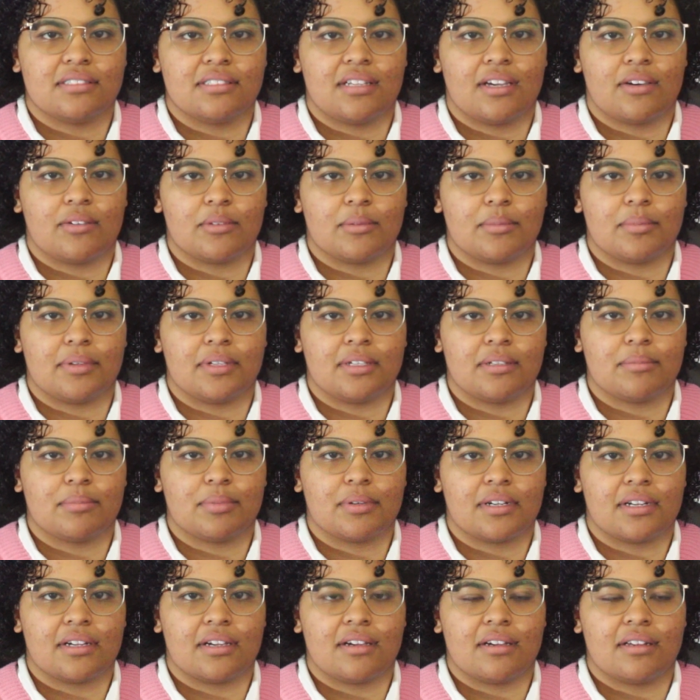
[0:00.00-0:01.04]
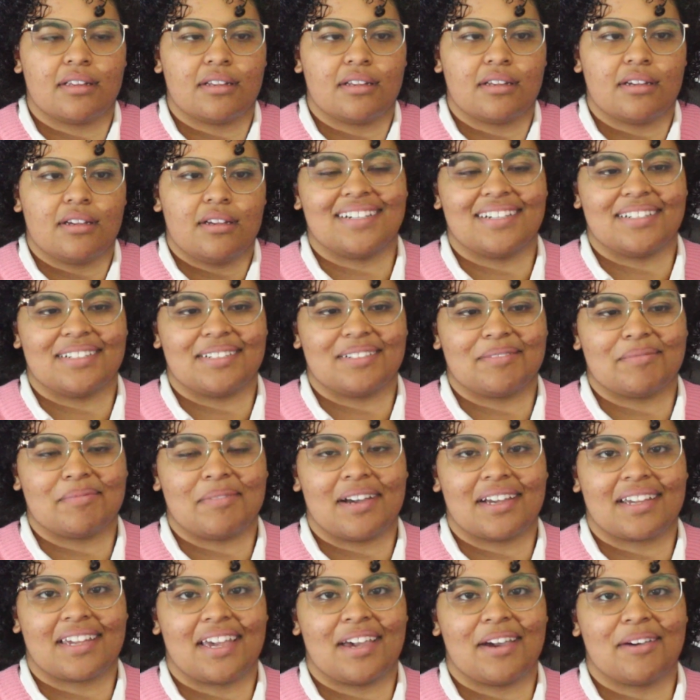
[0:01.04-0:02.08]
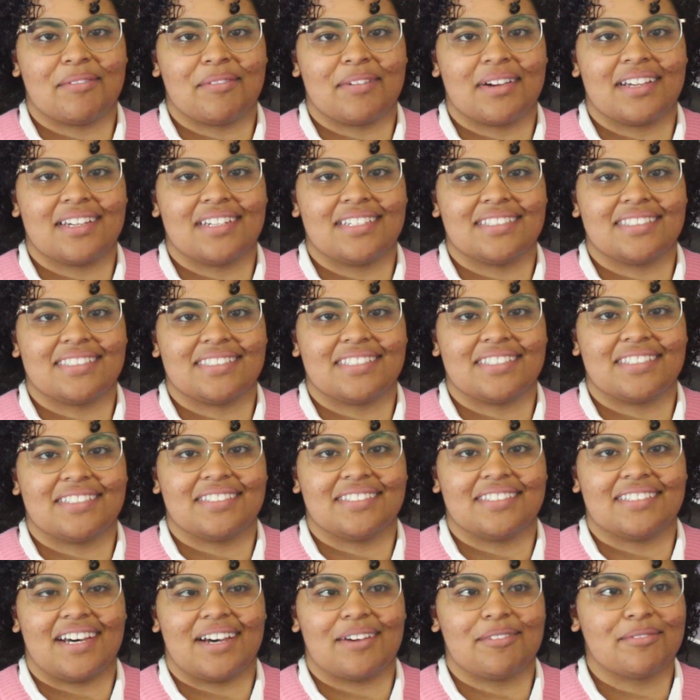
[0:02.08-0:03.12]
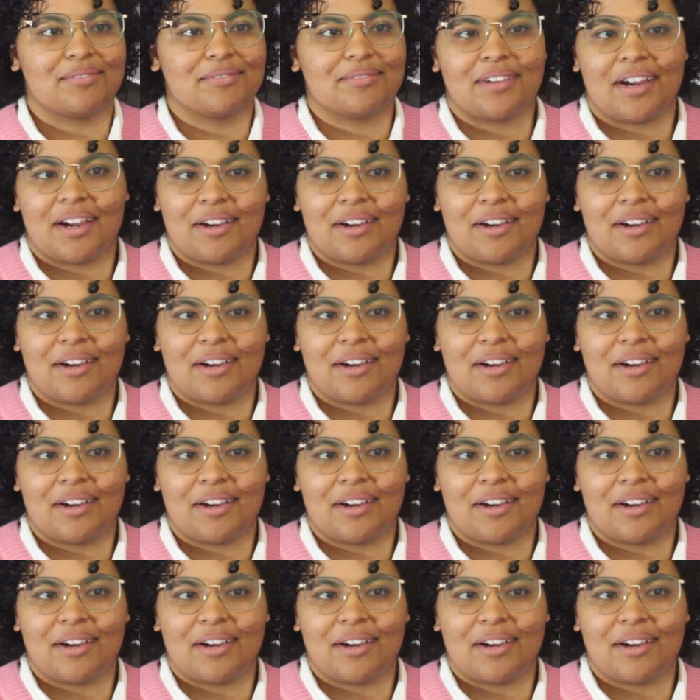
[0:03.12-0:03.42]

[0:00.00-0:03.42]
That would be pretty good. I can't wait until...